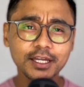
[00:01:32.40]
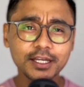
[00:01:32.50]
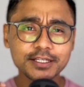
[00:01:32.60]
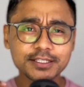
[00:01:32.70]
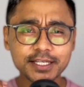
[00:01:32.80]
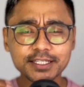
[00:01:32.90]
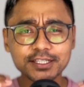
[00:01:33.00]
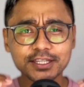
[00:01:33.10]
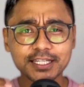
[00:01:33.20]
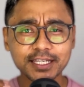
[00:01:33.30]
Section
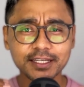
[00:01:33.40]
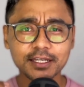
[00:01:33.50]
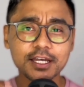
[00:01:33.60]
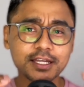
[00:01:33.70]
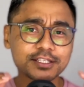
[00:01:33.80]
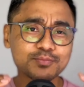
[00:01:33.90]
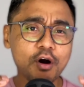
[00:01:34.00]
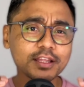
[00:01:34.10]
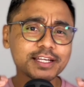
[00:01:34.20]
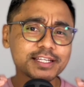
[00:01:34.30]
3, small
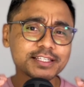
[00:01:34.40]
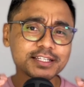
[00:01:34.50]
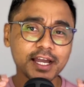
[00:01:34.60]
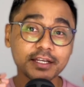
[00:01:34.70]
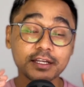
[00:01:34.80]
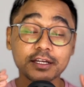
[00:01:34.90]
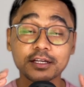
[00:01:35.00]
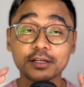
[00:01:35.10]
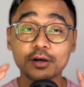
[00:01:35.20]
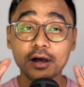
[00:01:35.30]
intestine,
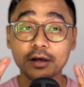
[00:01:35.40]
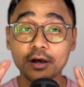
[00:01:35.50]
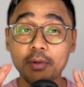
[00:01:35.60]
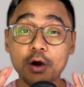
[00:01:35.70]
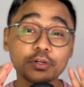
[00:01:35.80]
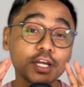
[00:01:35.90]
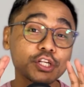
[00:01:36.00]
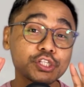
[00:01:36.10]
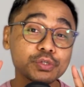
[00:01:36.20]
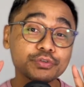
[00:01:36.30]
about
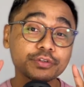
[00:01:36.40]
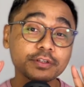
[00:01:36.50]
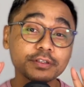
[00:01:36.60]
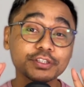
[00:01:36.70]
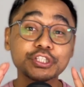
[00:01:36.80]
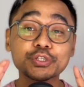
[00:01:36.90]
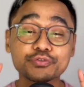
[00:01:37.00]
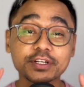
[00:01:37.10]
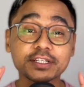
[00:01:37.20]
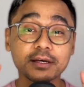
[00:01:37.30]

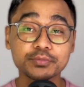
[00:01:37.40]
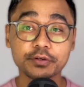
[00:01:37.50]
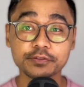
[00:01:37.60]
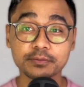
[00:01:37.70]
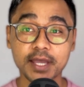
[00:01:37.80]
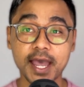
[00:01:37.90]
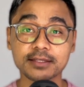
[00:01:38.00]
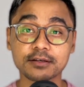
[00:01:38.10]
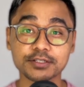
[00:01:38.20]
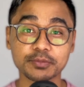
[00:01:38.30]
nutrient absorption and
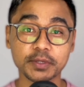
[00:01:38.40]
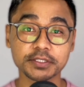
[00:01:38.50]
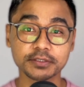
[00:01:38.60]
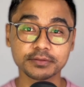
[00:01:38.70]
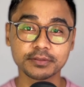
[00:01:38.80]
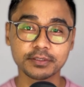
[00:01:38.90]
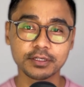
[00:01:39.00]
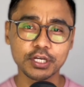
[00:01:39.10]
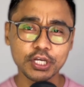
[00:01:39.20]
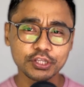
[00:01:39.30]
constipation.
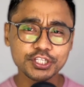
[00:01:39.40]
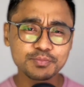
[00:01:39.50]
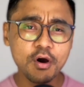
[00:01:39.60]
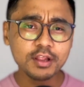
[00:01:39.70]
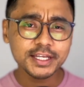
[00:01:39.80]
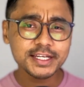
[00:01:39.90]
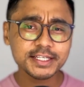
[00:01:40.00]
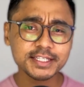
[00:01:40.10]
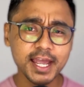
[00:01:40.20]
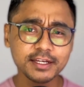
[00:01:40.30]
The small
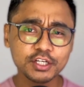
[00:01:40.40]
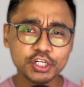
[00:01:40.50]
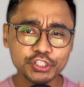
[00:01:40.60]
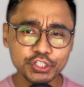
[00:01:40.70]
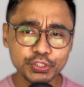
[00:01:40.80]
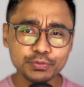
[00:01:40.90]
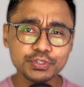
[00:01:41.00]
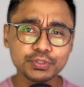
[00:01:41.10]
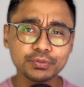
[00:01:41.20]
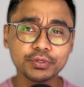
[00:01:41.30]
intestine continues to